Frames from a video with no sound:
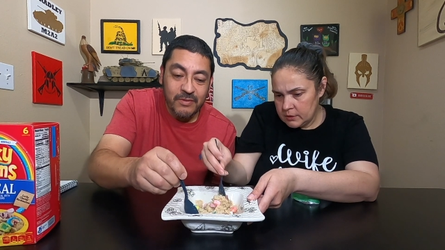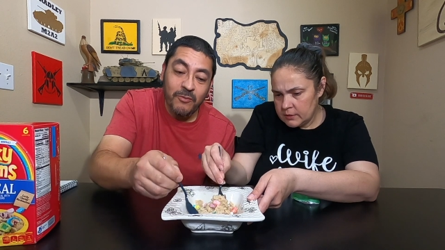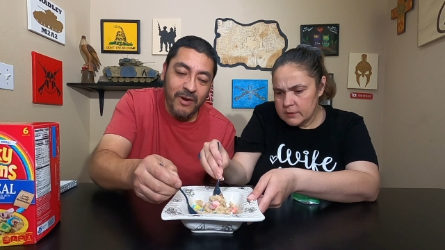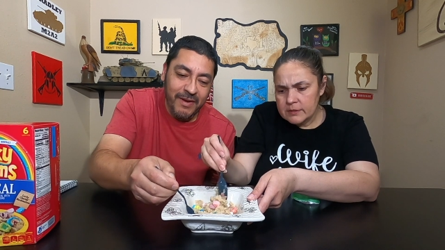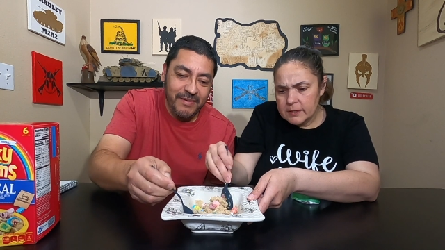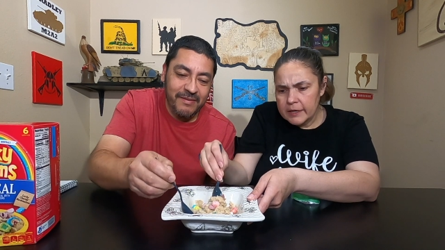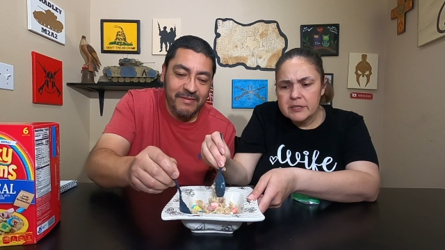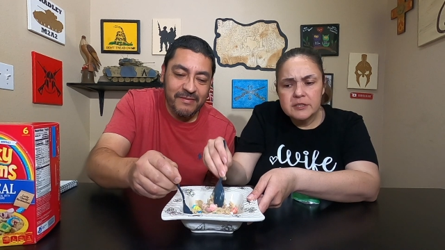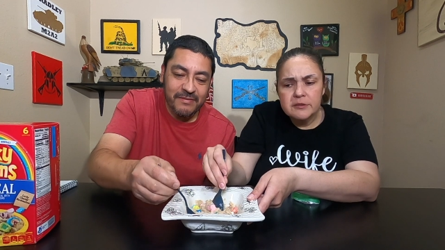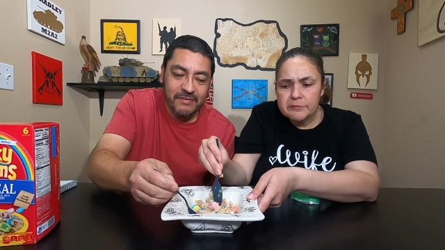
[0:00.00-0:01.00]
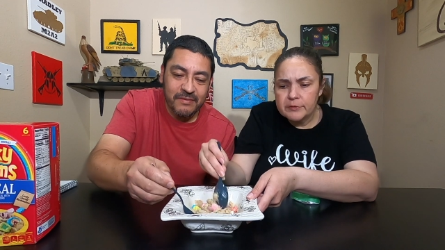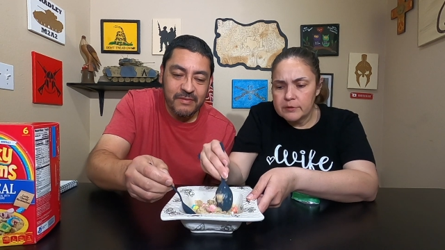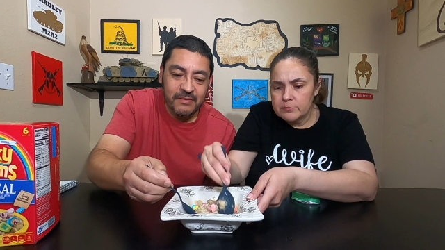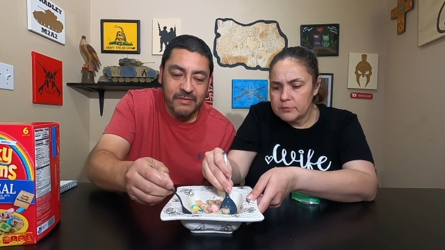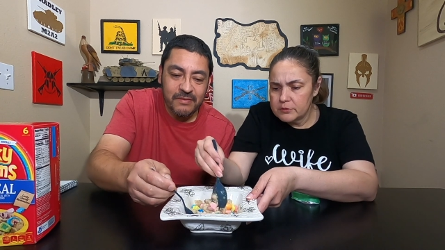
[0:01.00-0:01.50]
Speaker 1: Right. Kind of
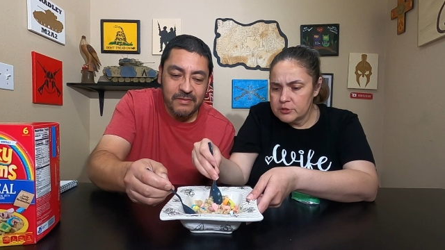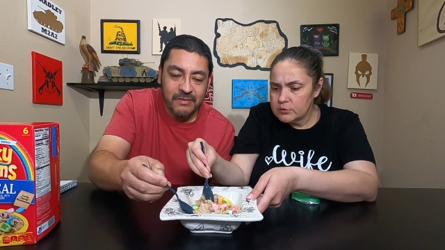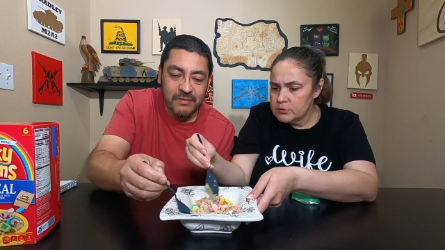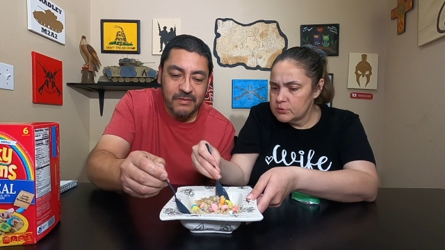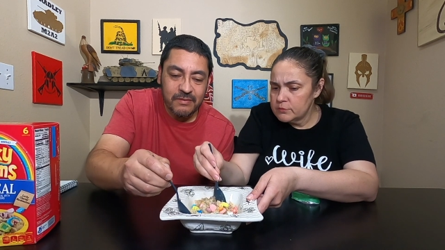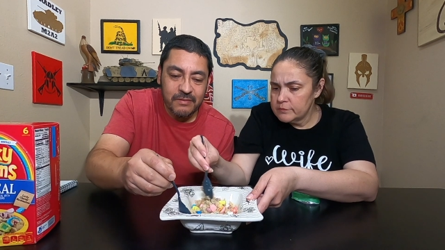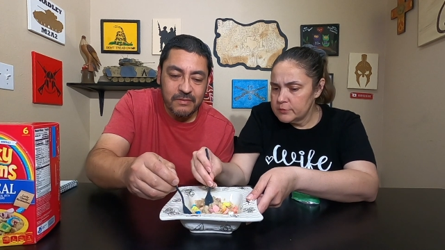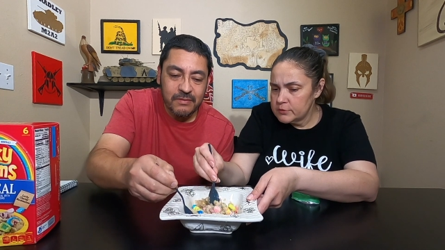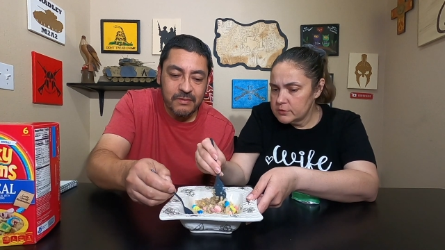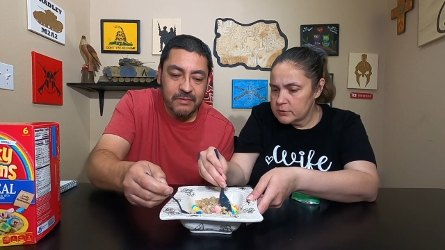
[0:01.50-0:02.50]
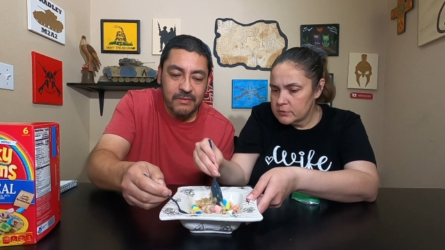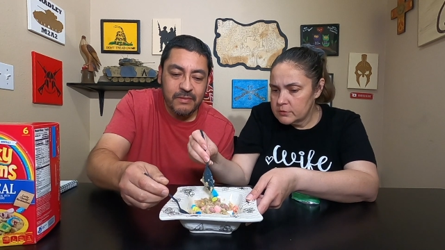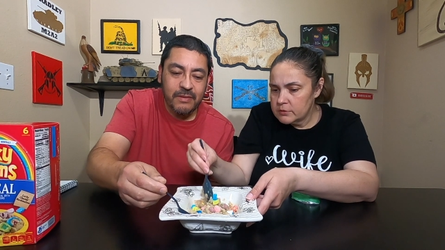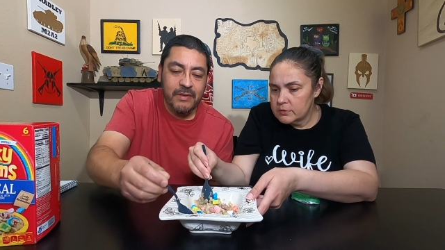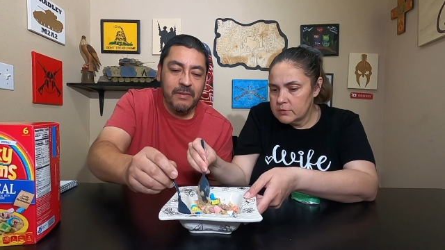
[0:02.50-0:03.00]
different. You want to show it to them first?
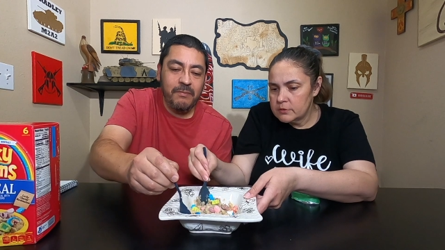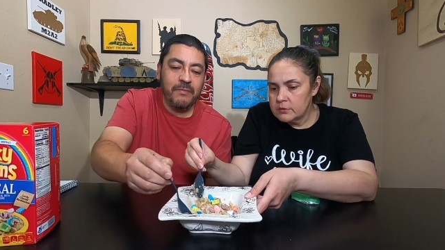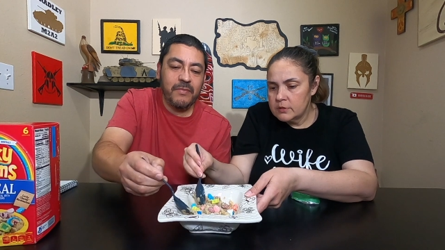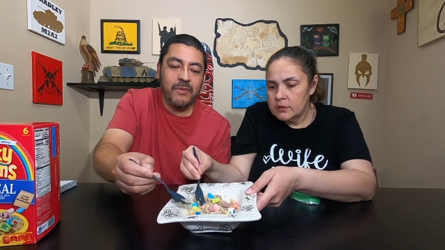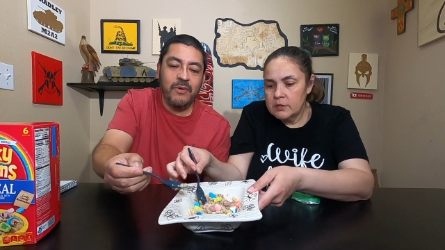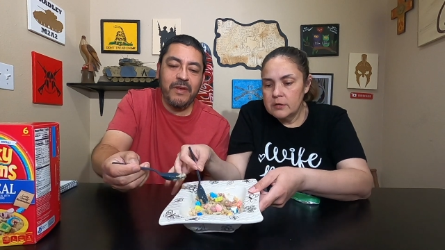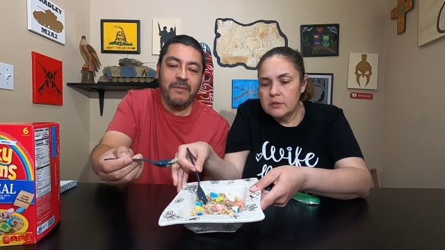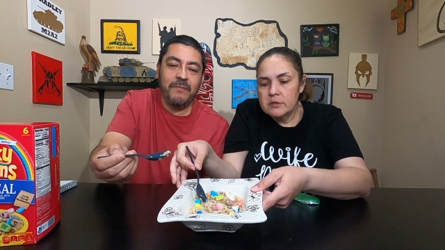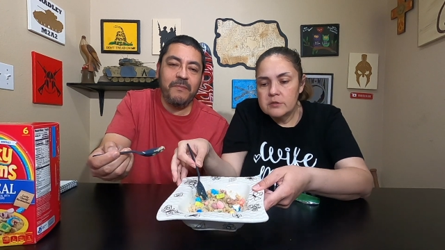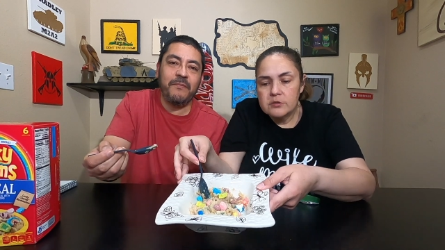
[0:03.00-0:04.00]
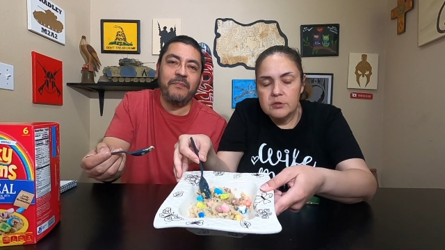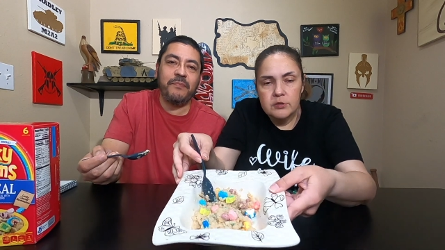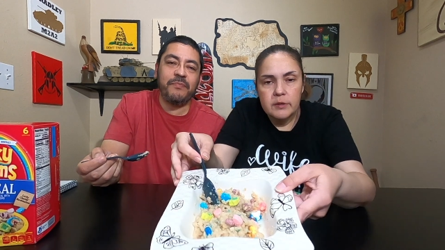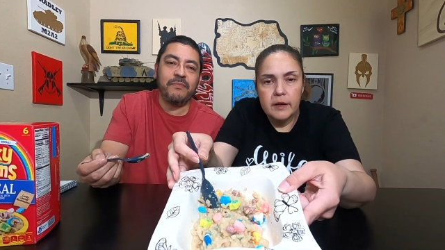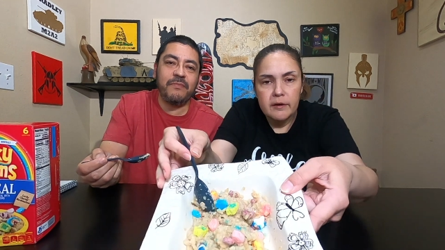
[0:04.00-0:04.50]
Speaker 2: Yep. Go ahead.
Speaker 1: So
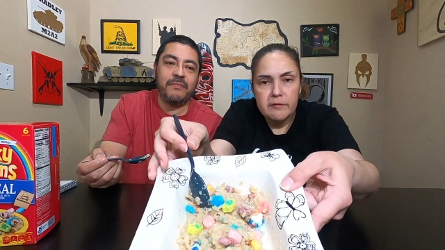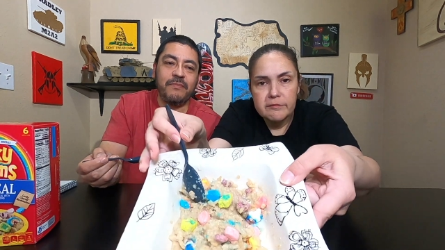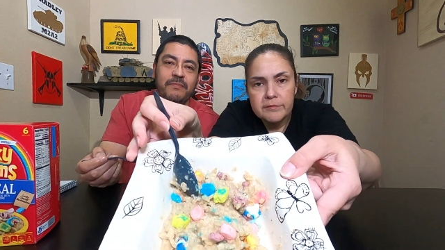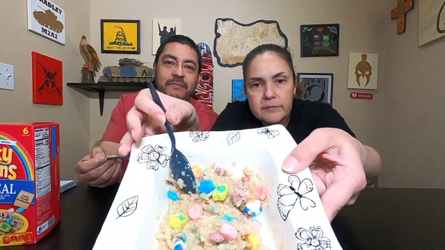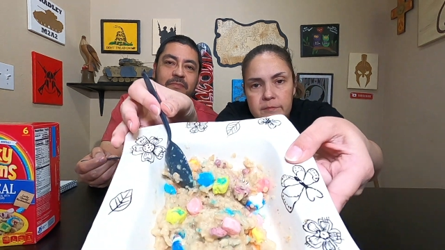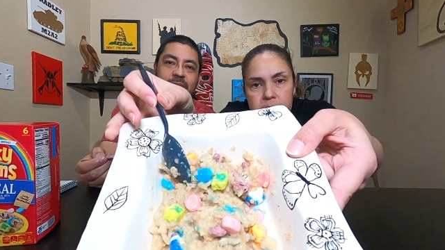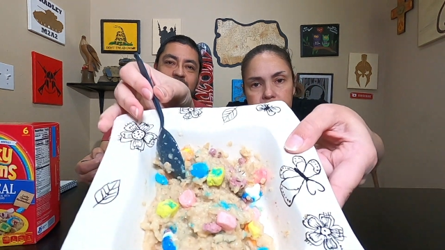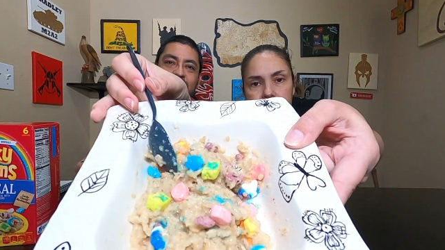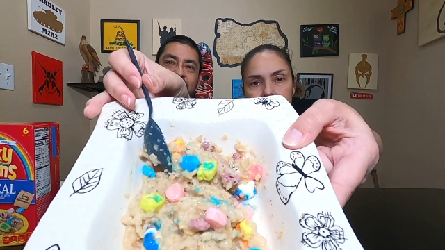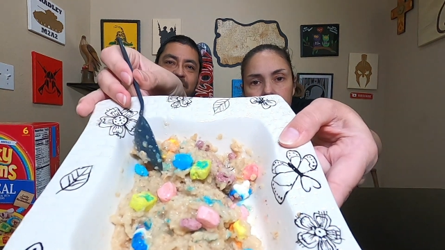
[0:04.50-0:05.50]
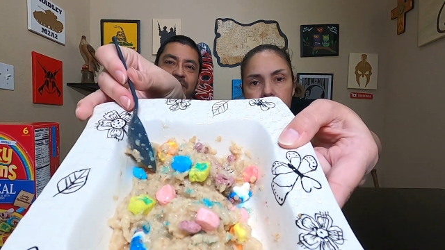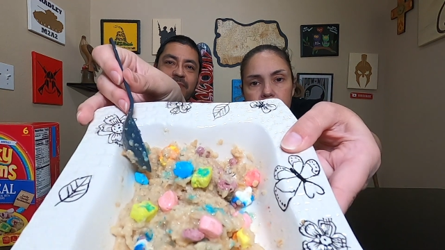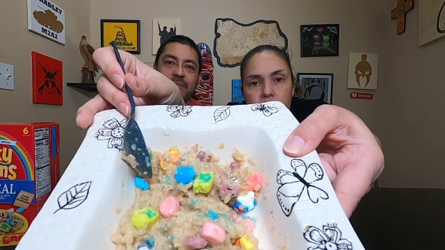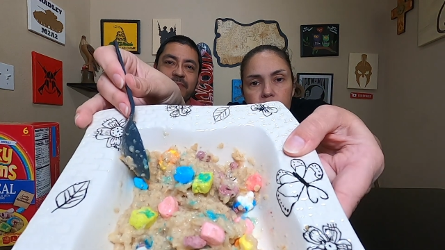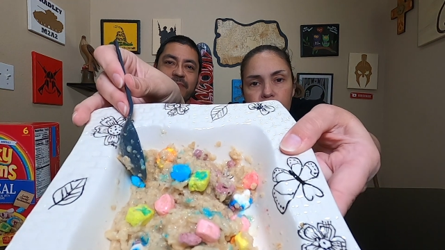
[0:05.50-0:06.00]
you have
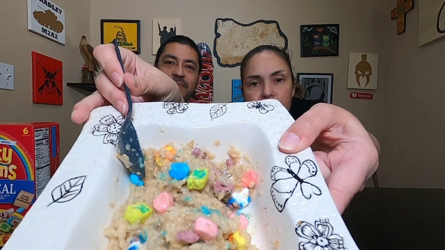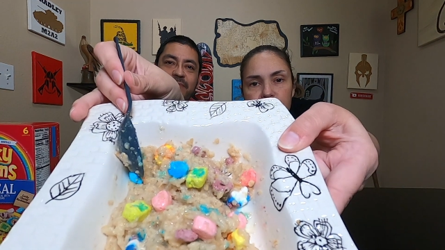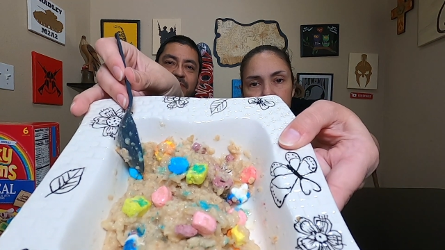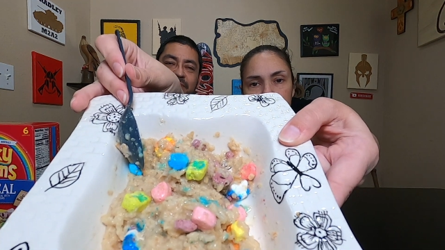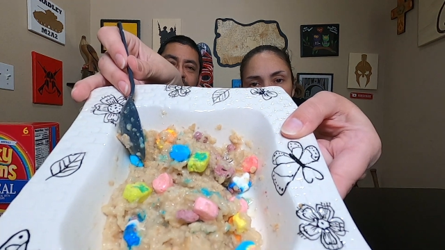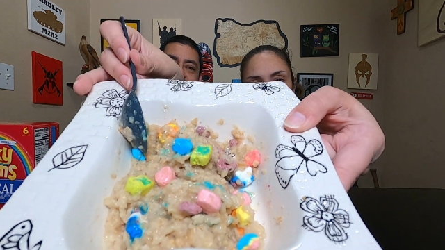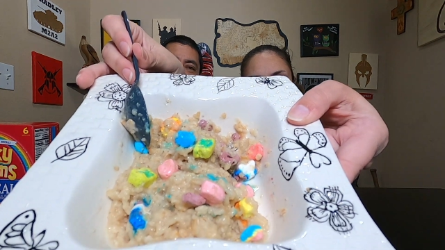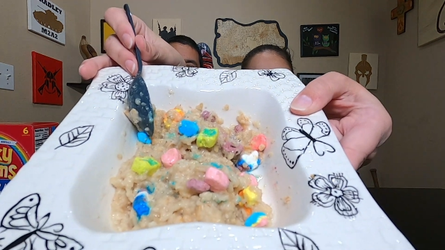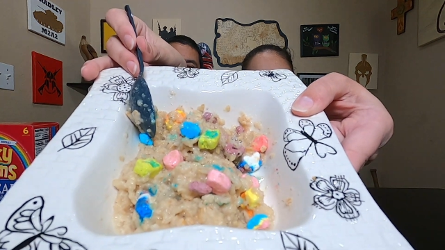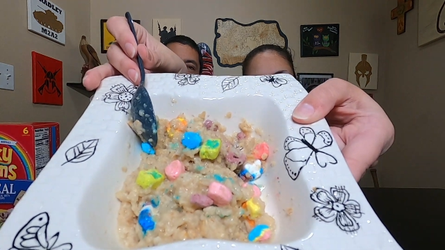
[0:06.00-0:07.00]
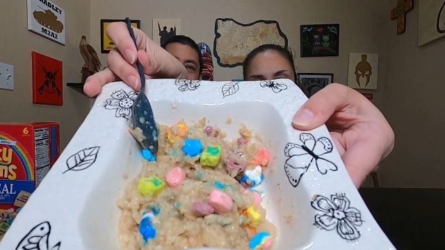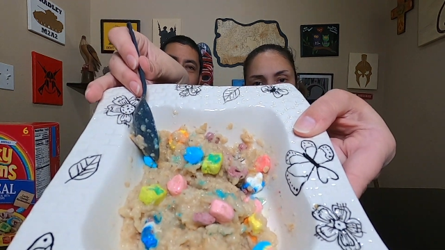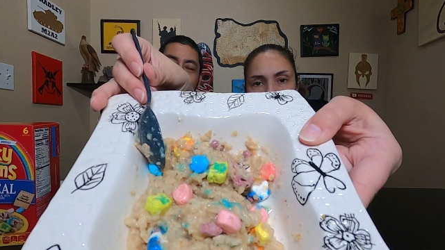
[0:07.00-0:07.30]
marshmallows,